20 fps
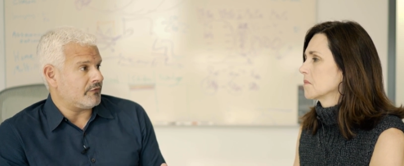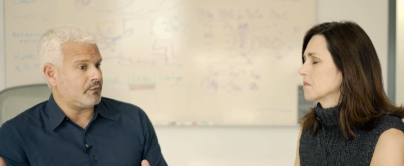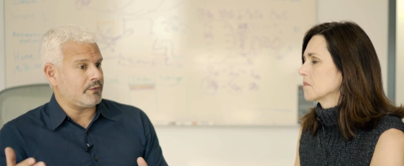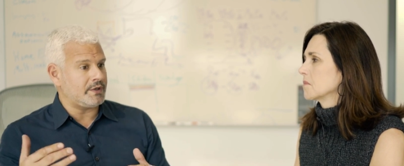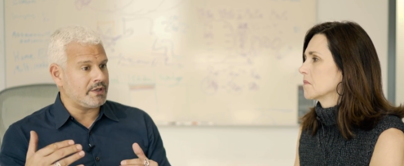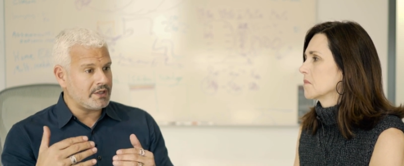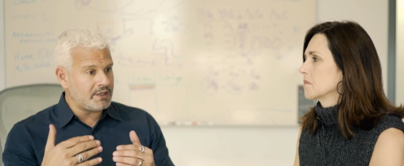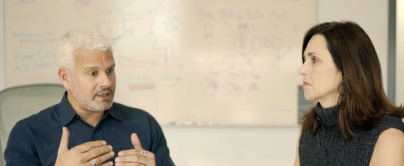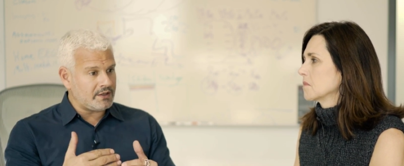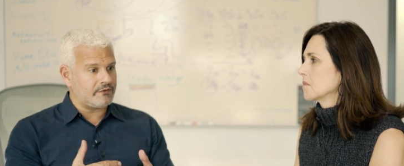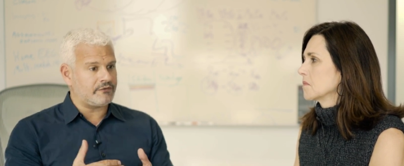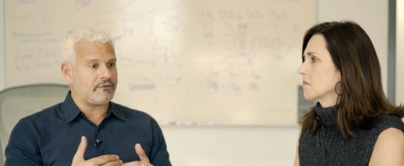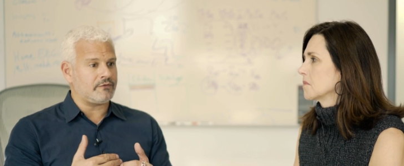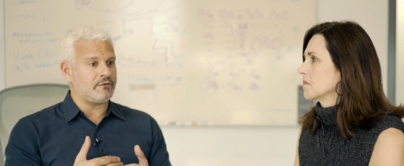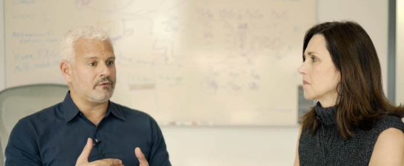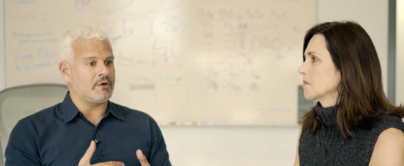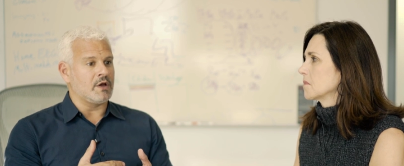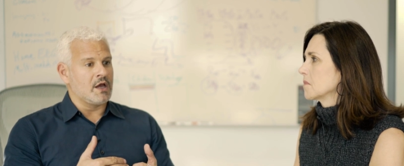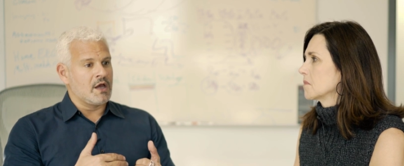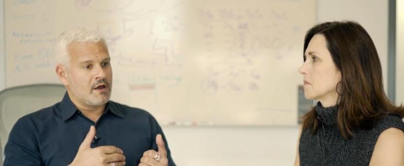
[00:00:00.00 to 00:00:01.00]
Speaker 1: We need to
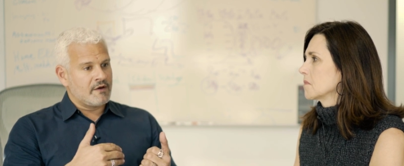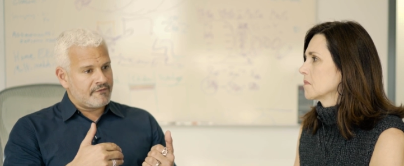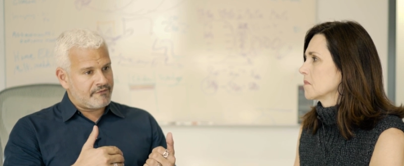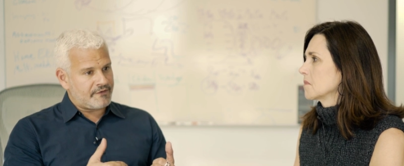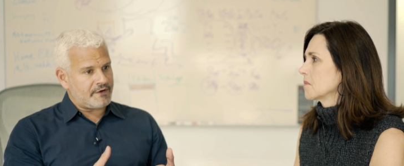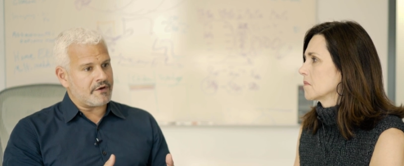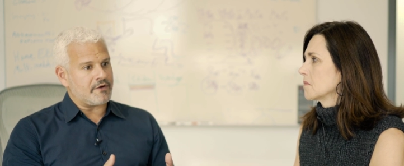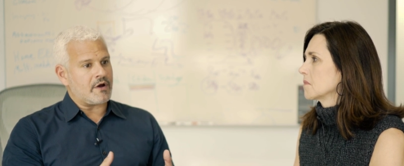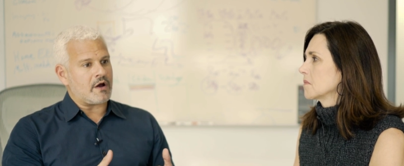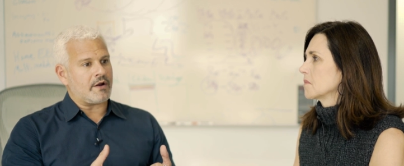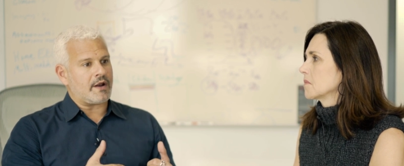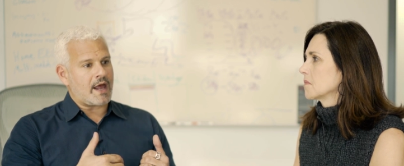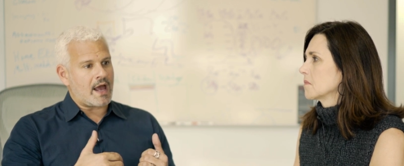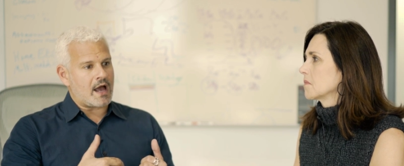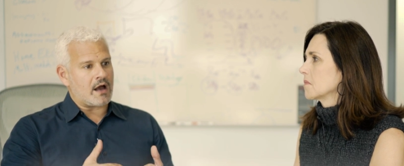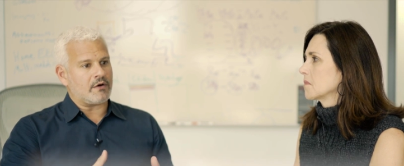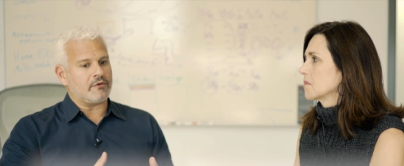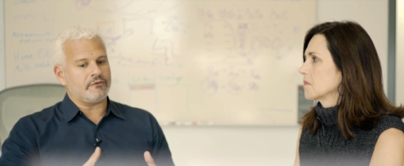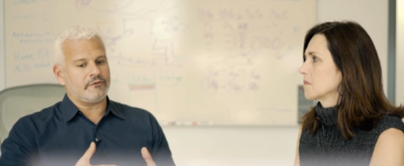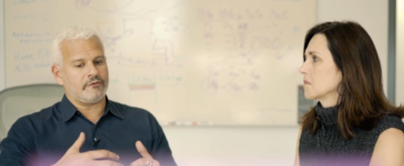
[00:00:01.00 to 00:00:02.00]
figure out
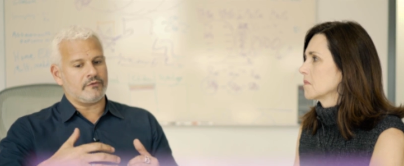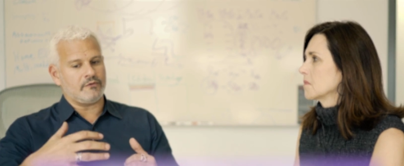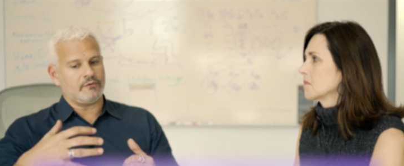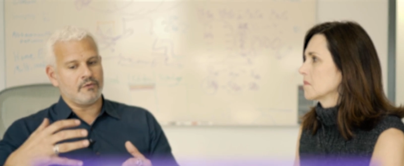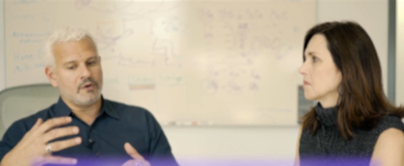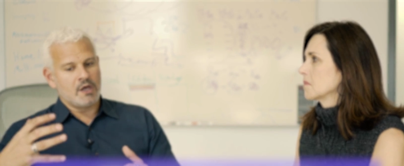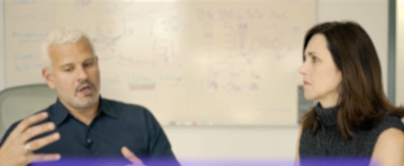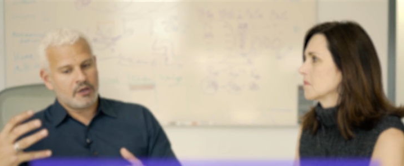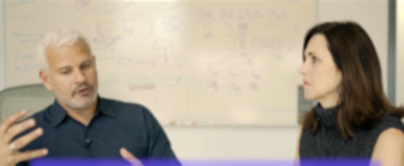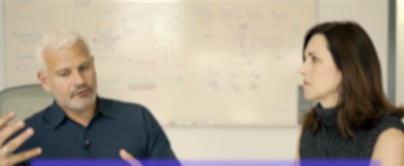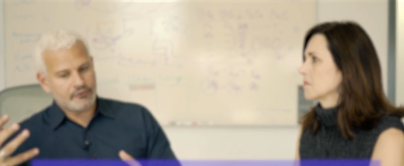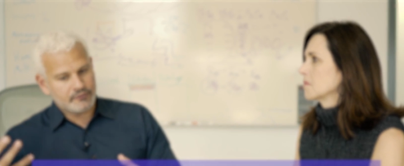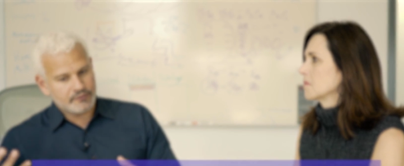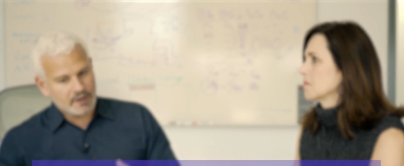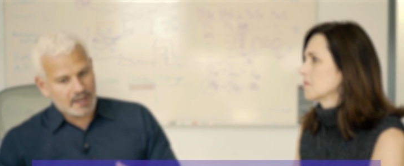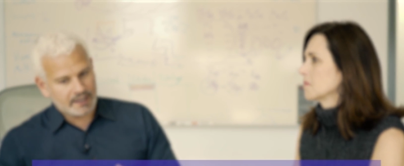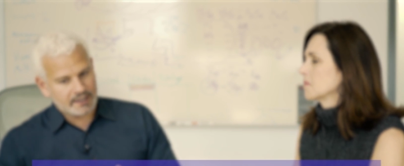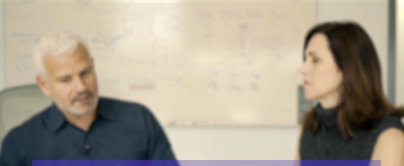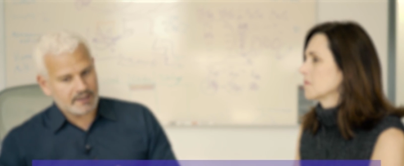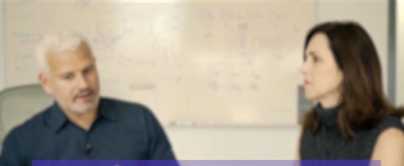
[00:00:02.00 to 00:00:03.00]
how to
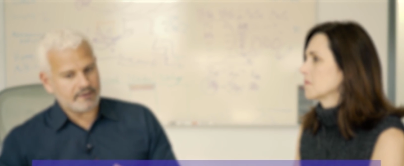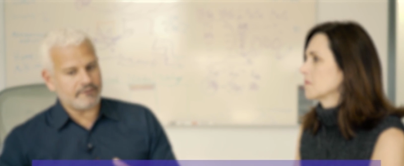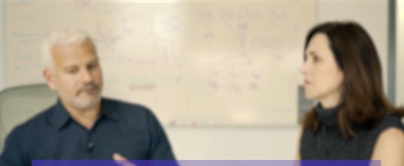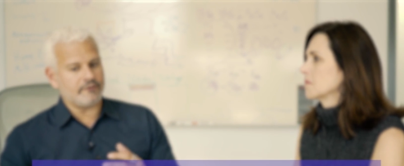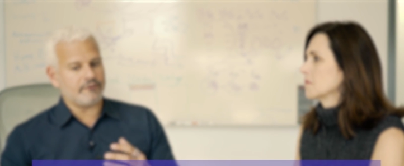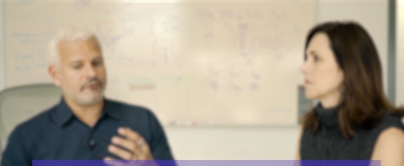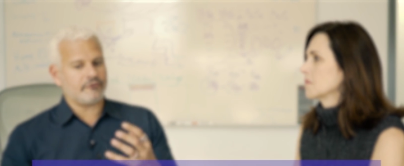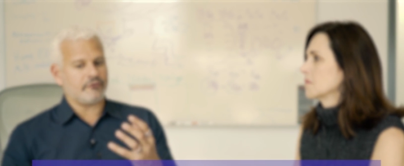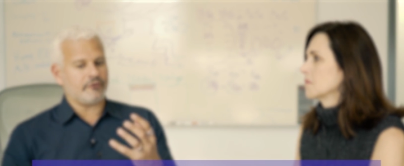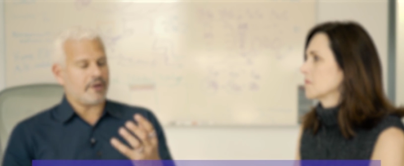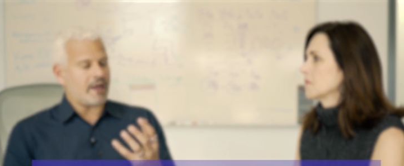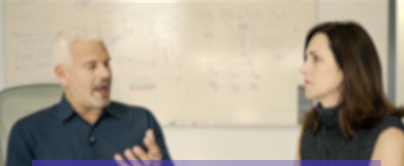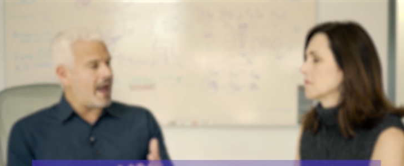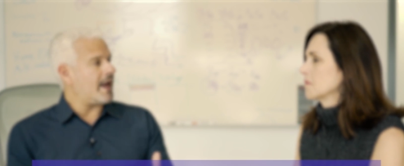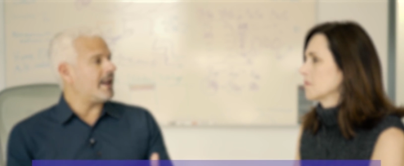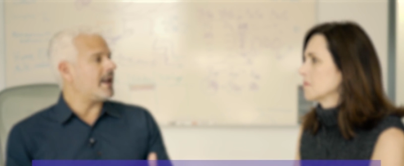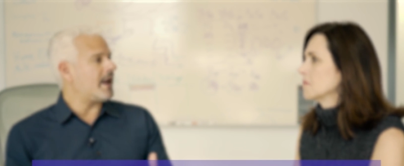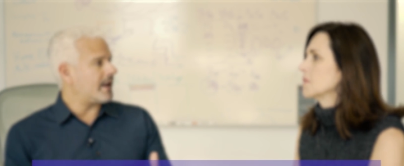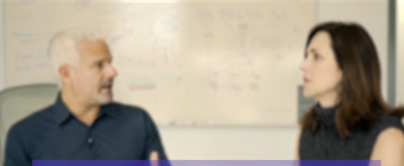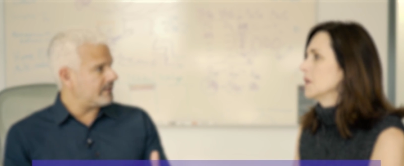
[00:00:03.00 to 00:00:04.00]
unite industry and
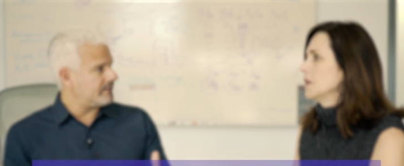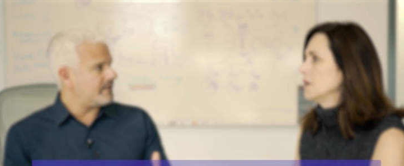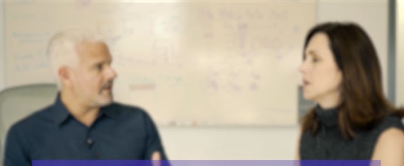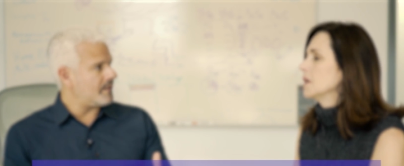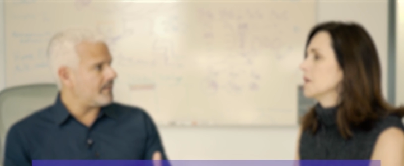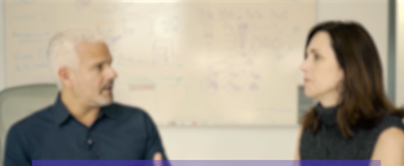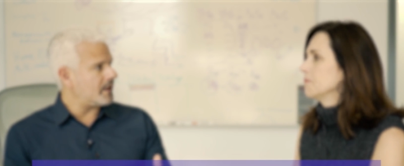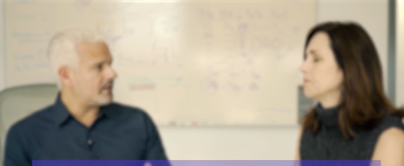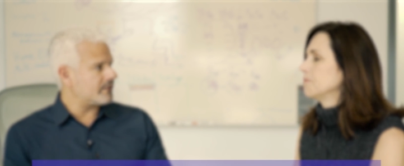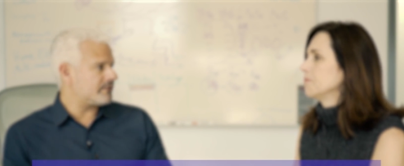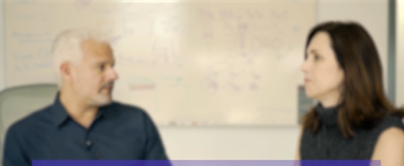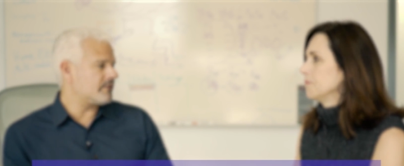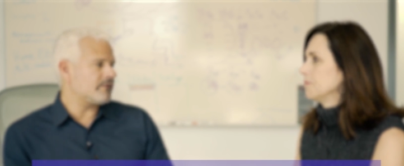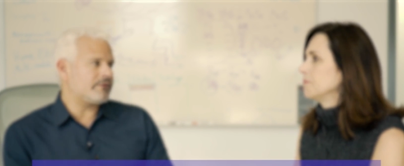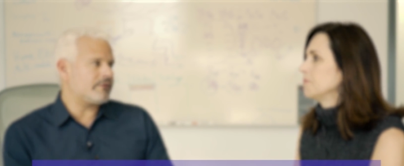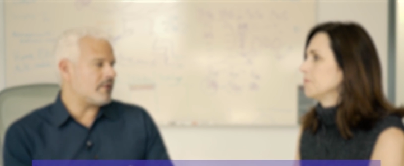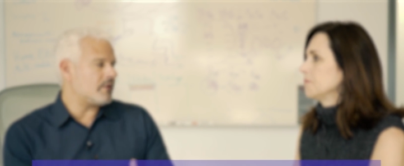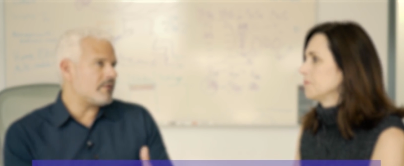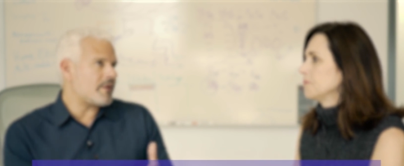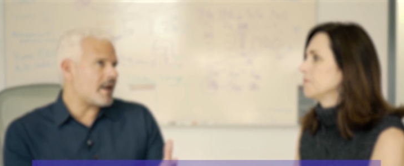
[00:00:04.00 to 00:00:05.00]
academics, and
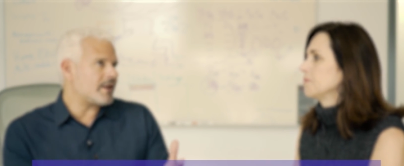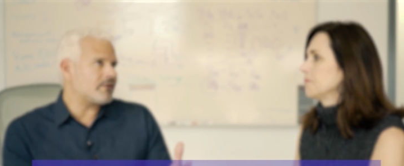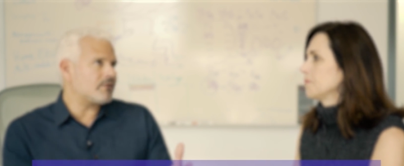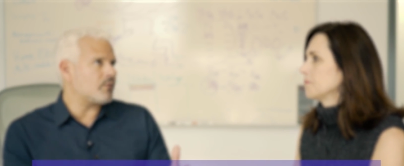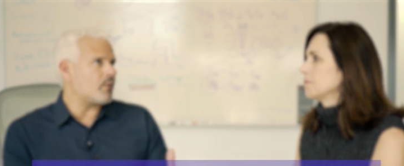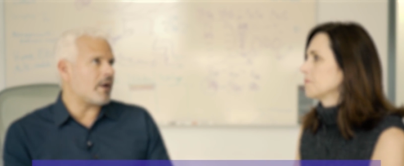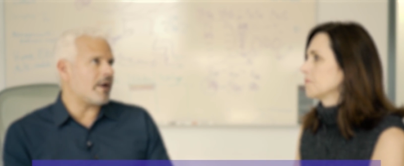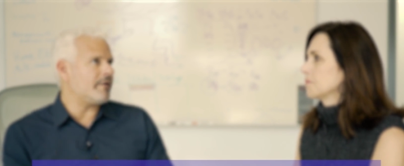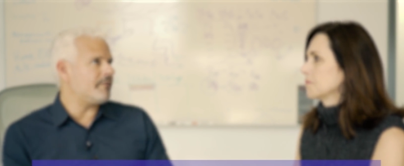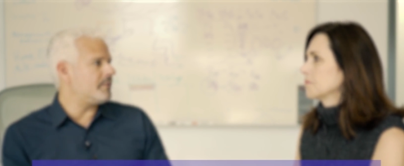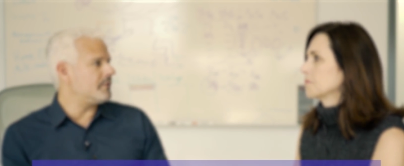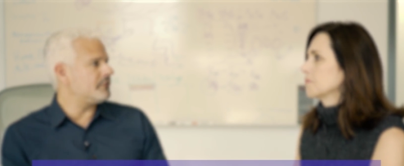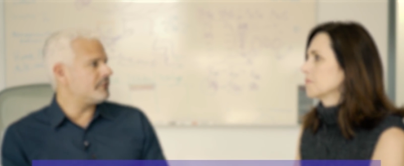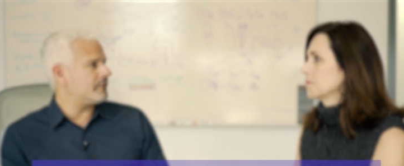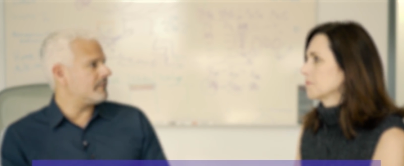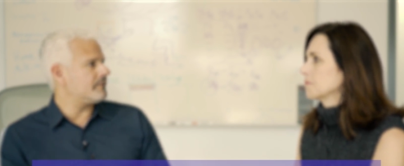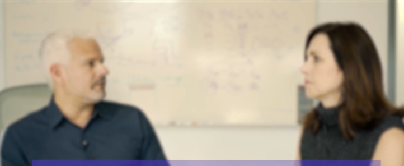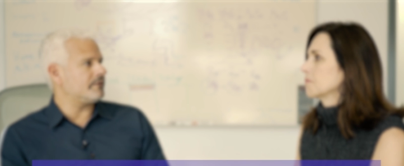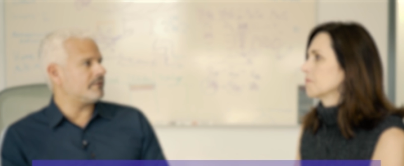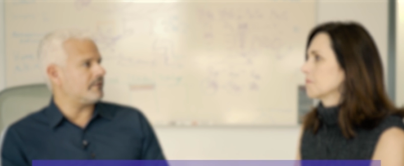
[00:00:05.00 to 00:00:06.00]
so that's why I've been
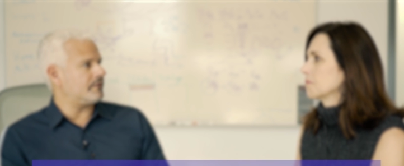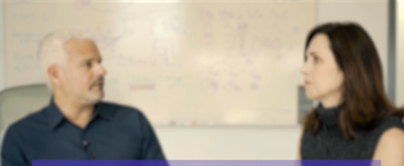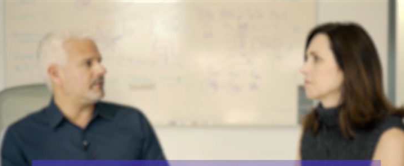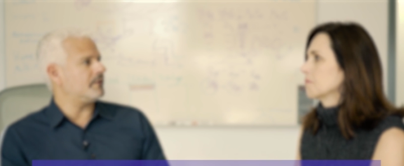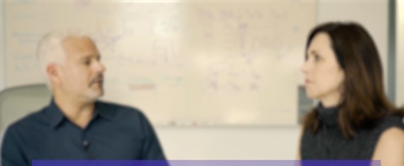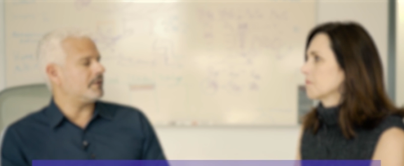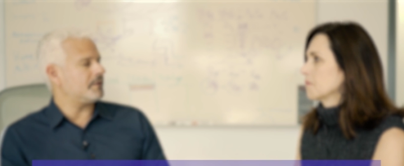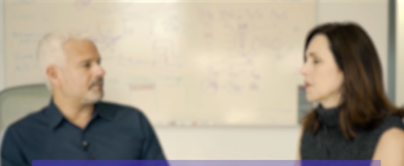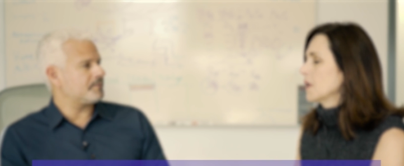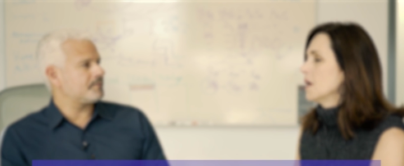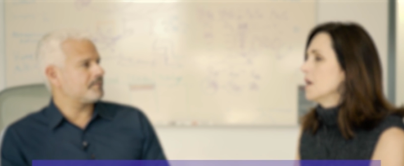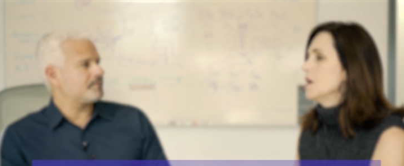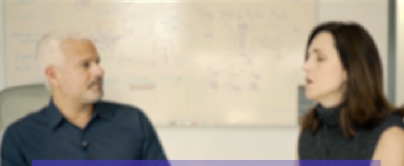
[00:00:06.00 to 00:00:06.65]
driven to do it.